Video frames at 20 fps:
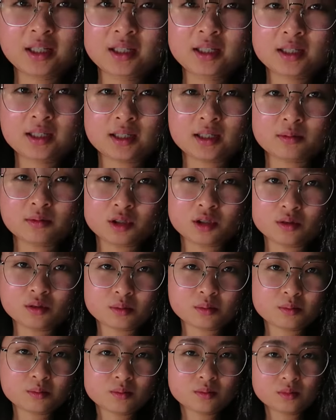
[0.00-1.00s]
need some
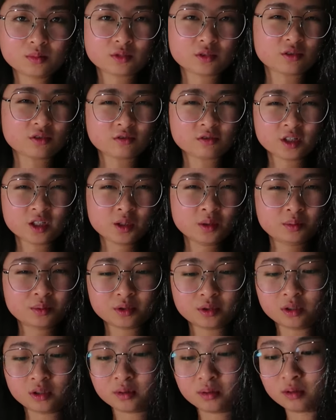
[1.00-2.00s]
to
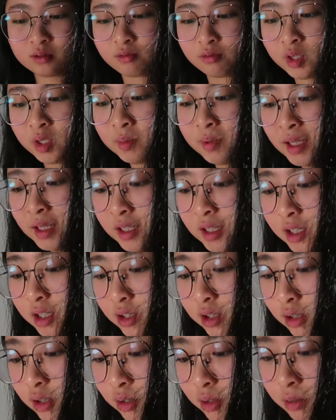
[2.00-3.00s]

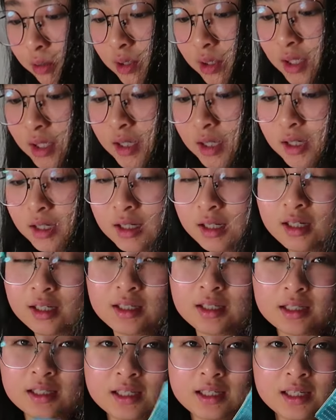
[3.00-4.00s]
re-bandage. So
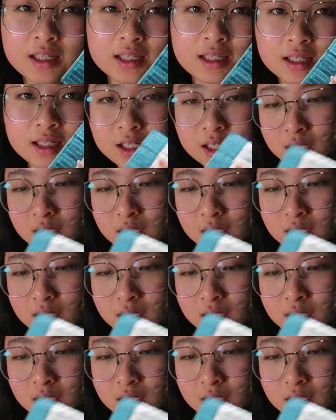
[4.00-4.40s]
these are